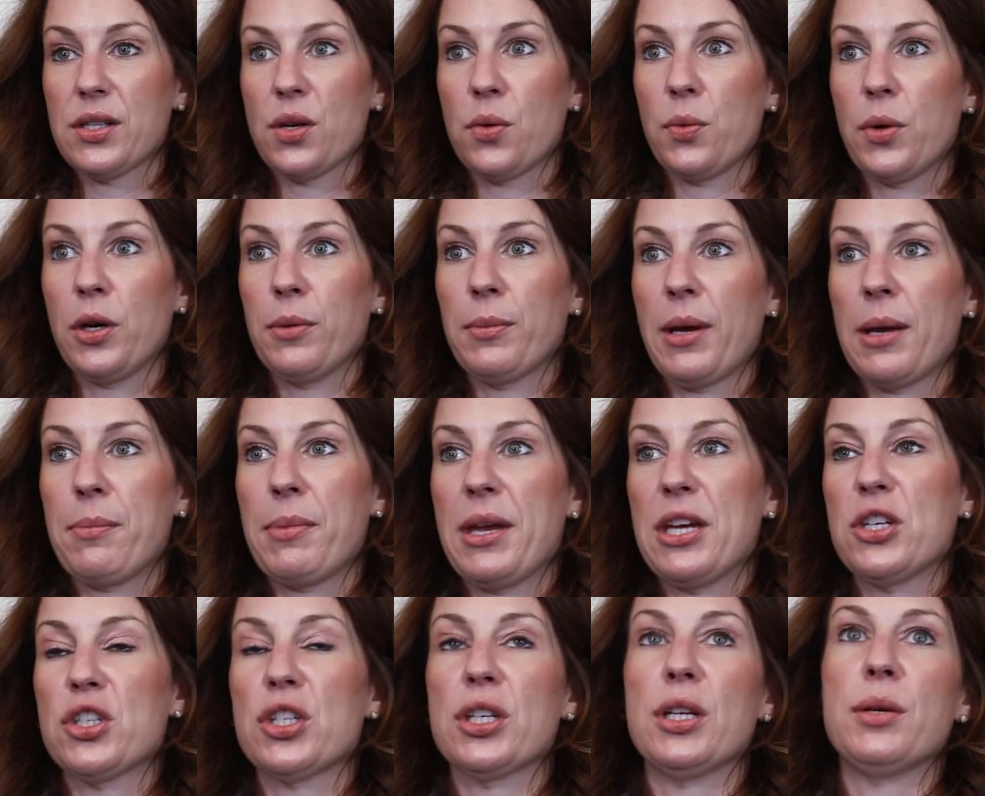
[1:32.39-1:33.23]
So will my
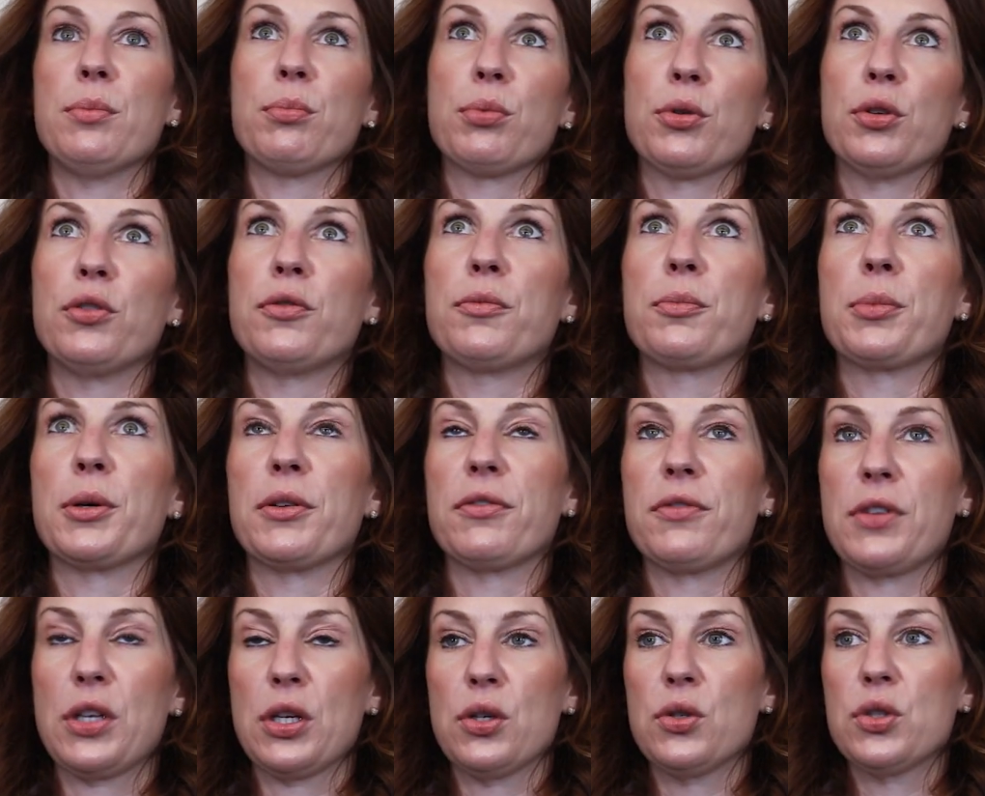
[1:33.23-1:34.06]
patient improve
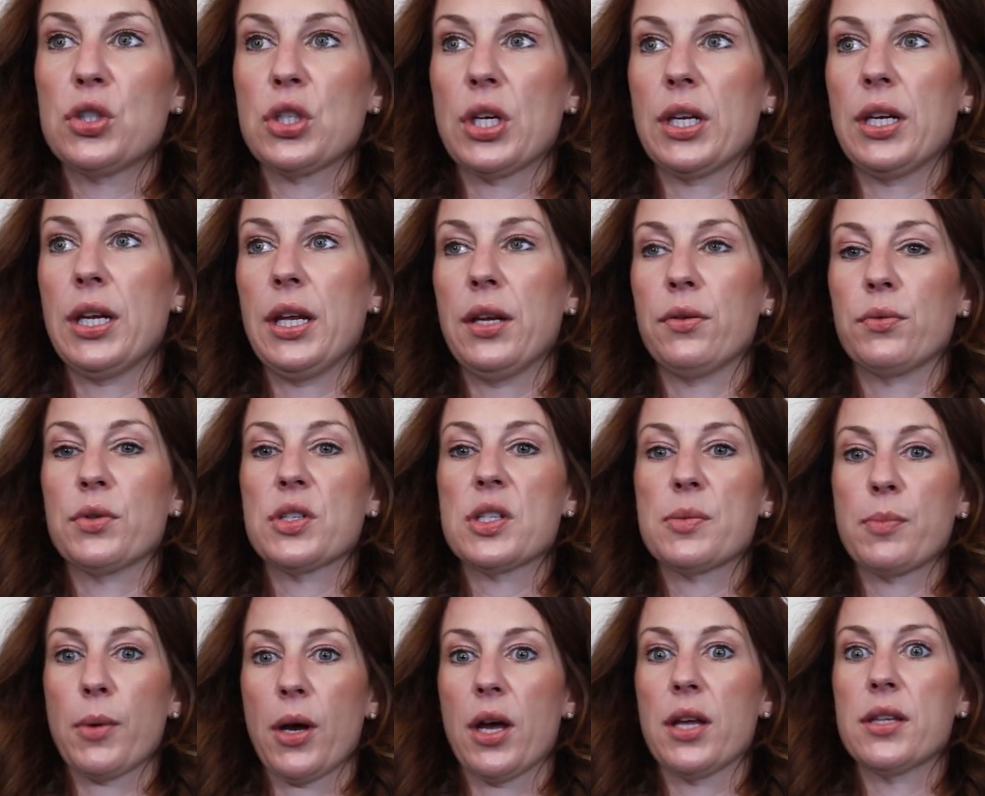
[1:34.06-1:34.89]
perfusion in
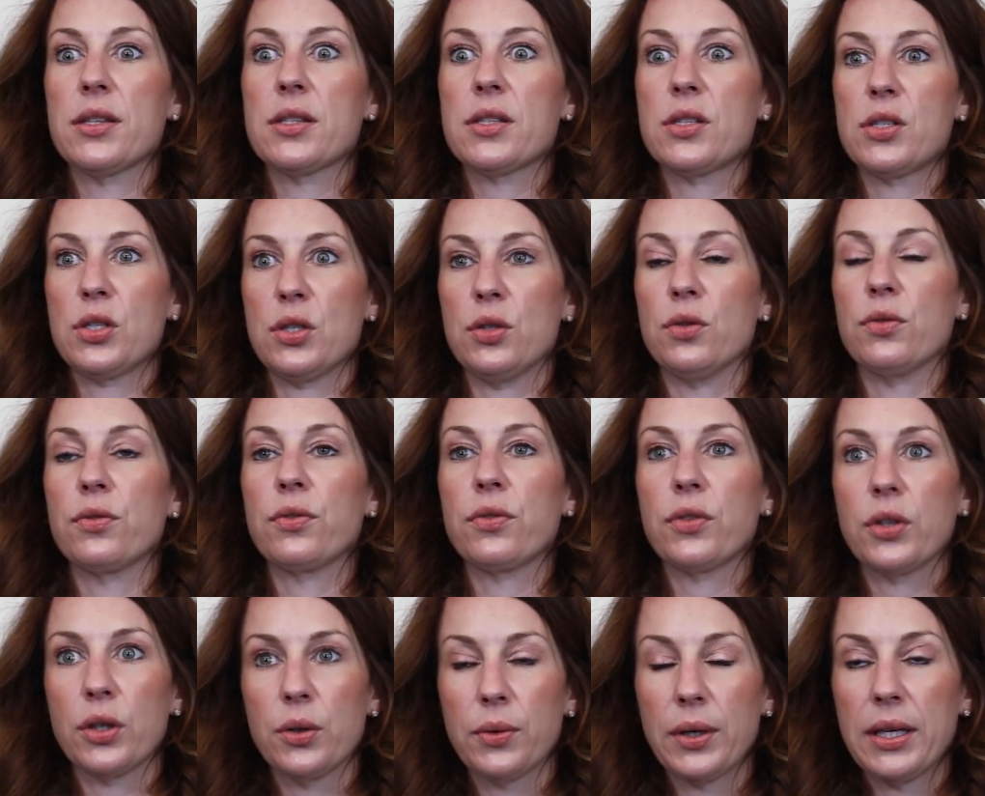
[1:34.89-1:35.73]
response to
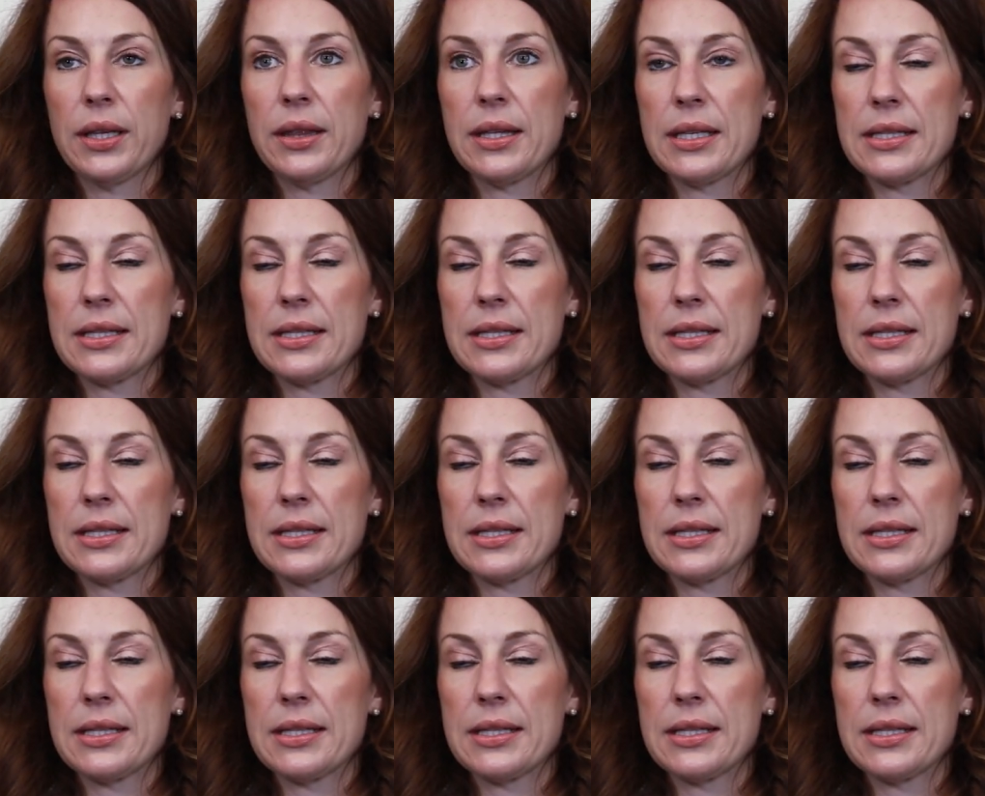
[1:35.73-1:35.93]
fluid?